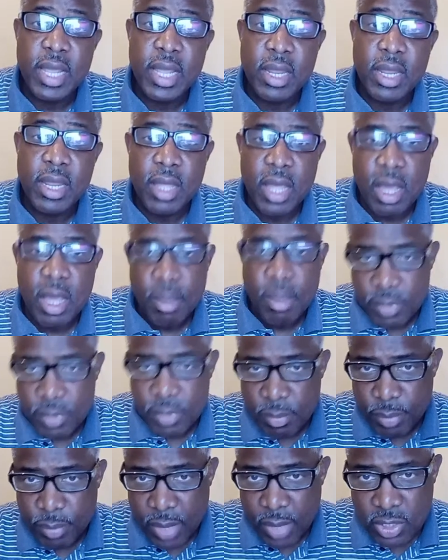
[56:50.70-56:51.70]
help the
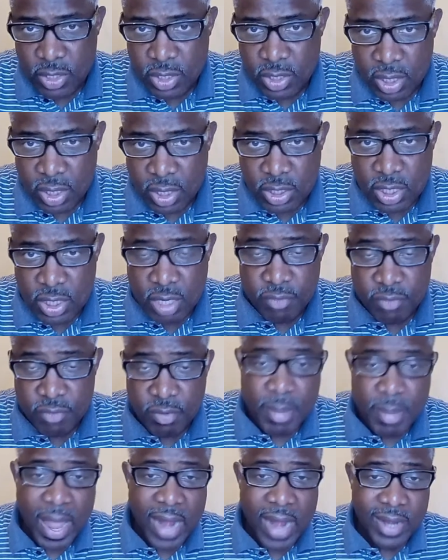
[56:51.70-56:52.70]
patient achieve a
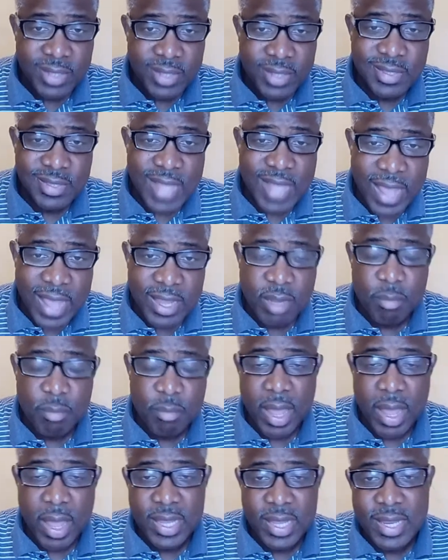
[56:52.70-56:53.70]
balanced diet
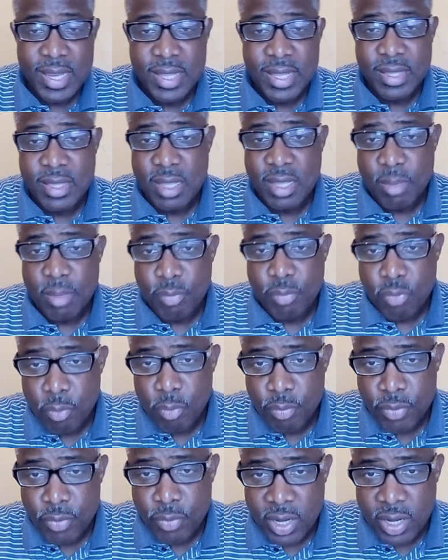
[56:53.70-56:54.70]
by eating the
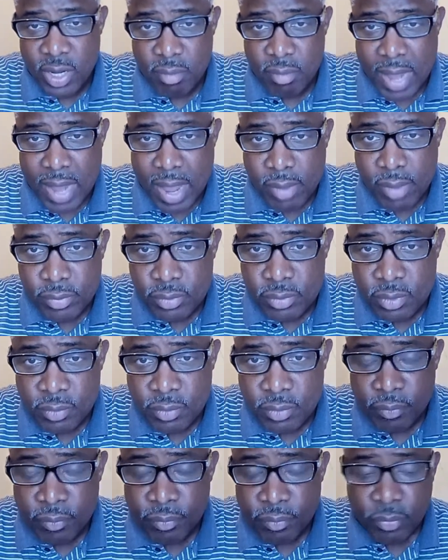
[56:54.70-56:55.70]
appropriate amount,
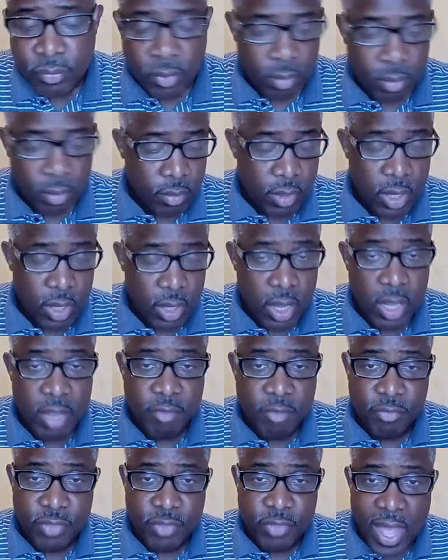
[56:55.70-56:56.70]
okay?
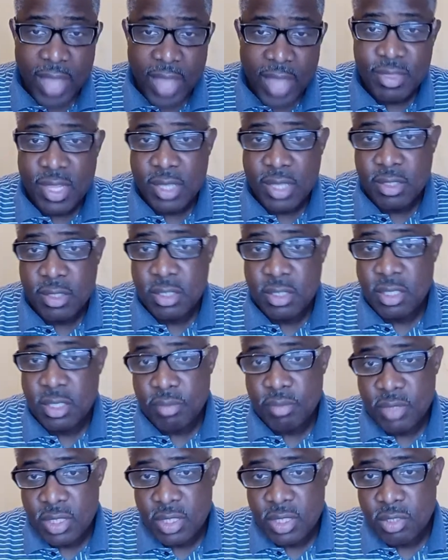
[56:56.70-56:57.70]
If not, then
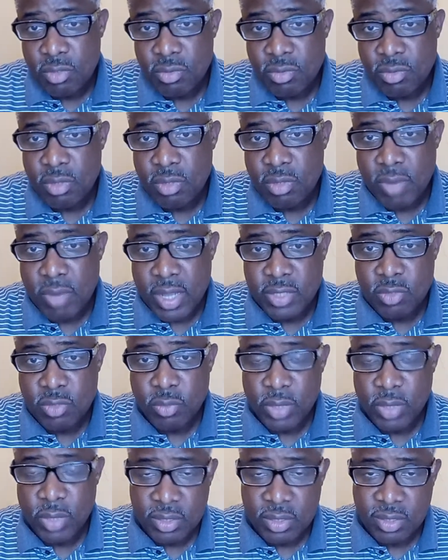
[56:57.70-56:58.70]
substitute the rest
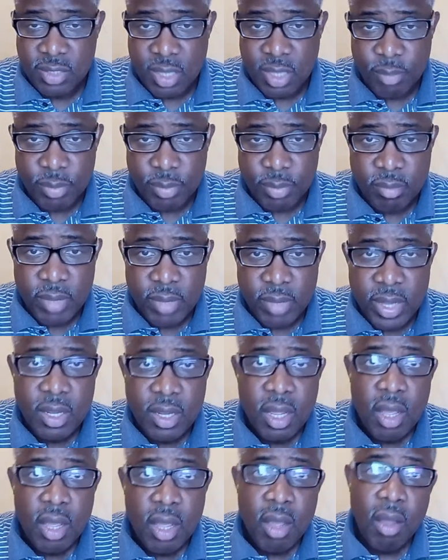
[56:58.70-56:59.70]
with a supplement.
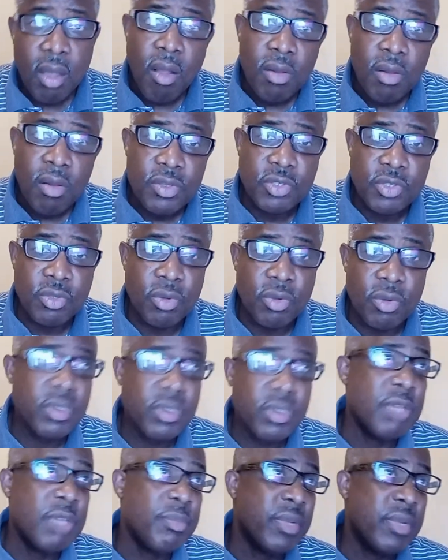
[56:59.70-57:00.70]
Also, keep an